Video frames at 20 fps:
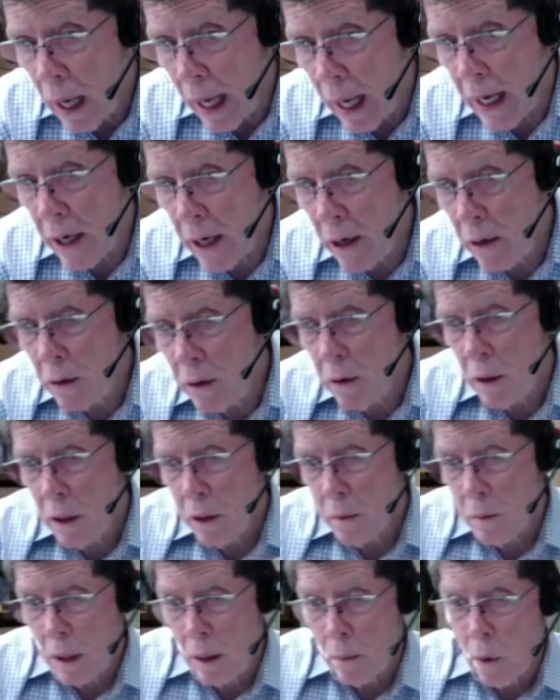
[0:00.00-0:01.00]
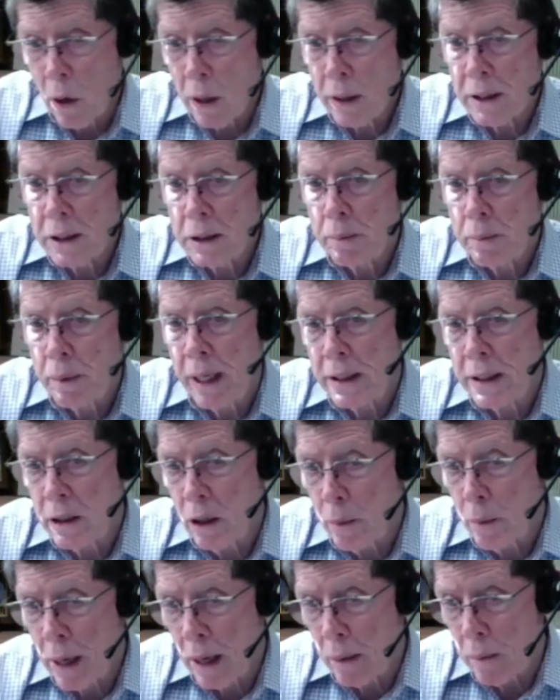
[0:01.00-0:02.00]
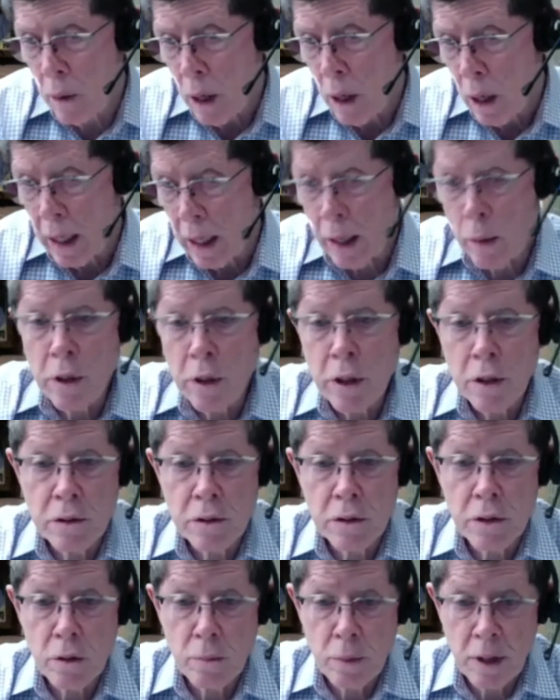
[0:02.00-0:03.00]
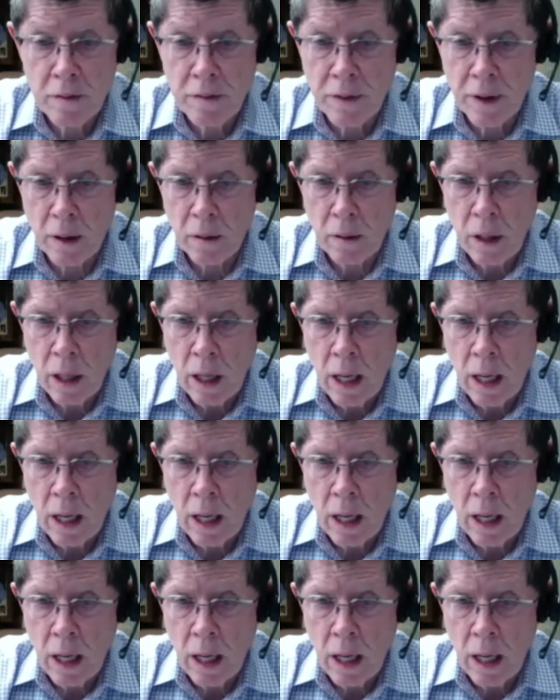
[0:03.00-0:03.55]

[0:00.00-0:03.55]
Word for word: And I know you in the in the marketing space know about like we use ZoomInfo,